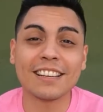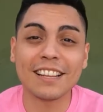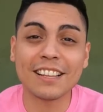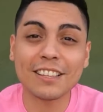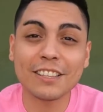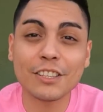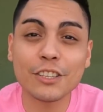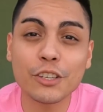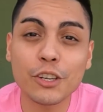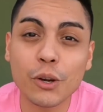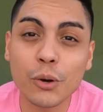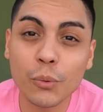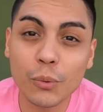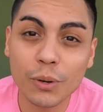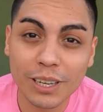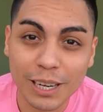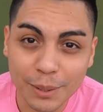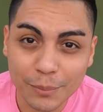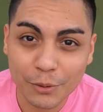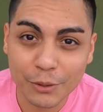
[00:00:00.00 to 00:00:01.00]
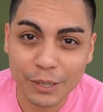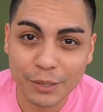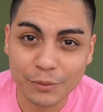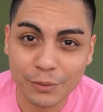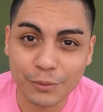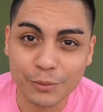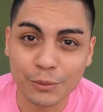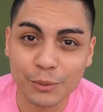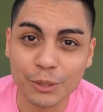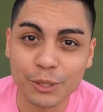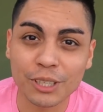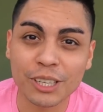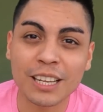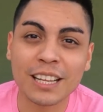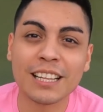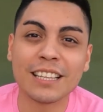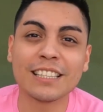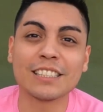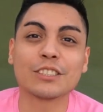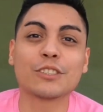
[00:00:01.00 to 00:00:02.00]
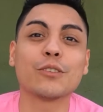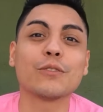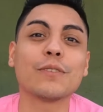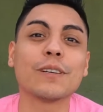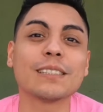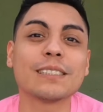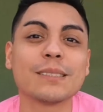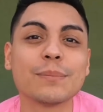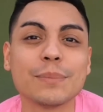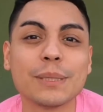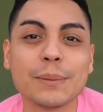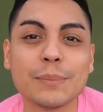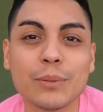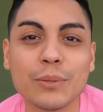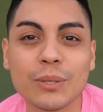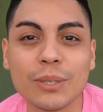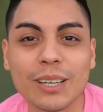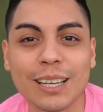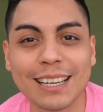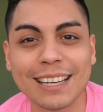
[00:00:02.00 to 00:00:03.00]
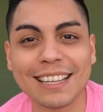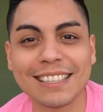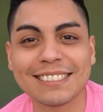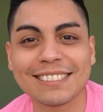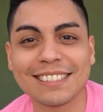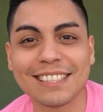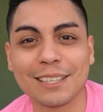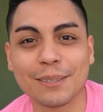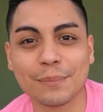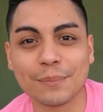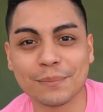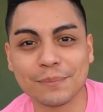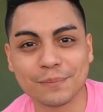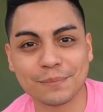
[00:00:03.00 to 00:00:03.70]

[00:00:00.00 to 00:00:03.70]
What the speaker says: Now that you know what I'm grateful for, let's go find some people and ask them.